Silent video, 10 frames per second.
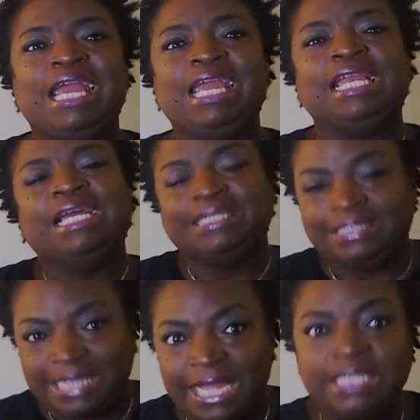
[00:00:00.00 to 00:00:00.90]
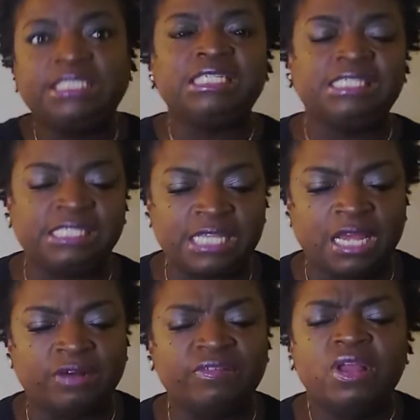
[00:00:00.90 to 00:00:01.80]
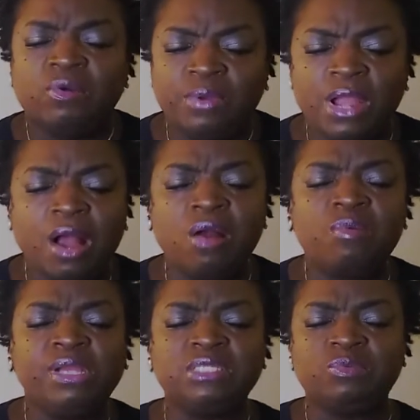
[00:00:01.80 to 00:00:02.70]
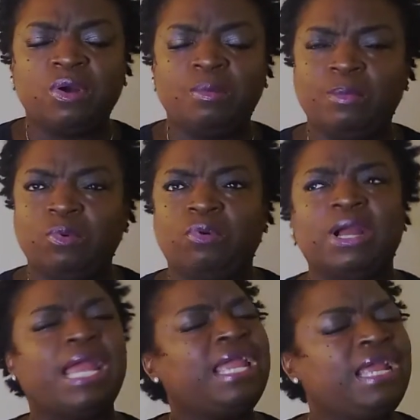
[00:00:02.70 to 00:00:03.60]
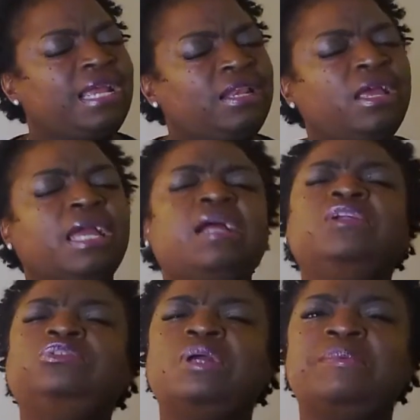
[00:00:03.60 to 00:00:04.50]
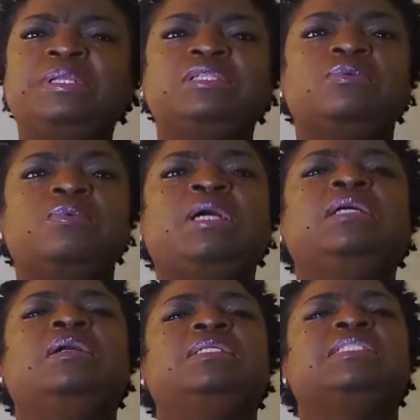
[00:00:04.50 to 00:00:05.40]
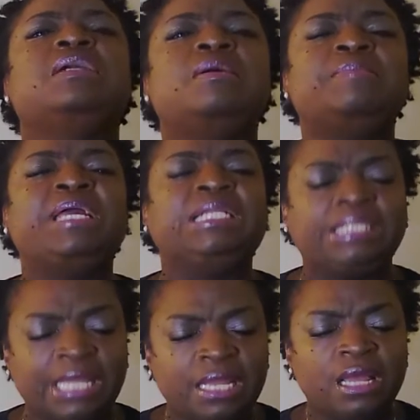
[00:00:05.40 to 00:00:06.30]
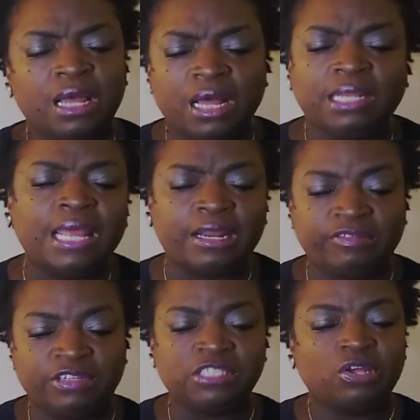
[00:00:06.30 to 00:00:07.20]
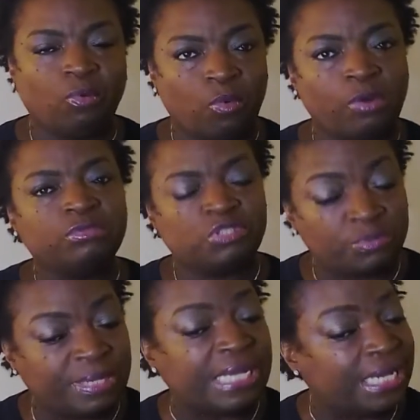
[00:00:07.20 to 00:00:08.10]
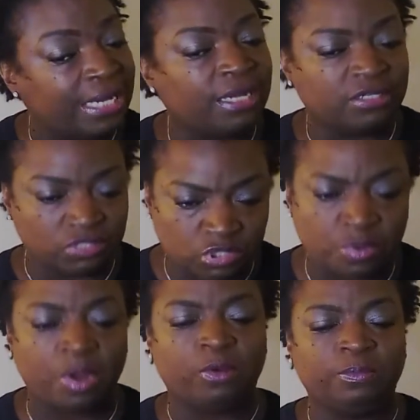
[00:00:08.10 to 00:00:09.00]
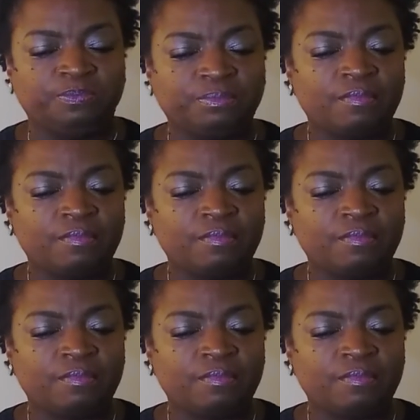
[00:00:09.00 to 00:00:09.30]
and dainty self, we always want more. And contrary to what some may think, a lot of us want to be in control.